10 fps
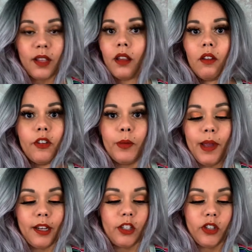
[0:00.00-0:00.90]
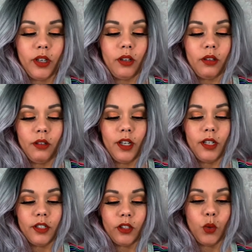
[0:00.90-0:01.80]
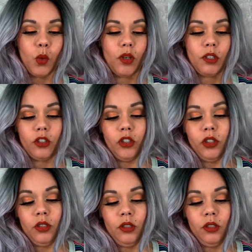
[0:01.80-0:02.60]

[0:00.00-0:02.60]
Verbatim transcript: I love her packaging. It is gorge.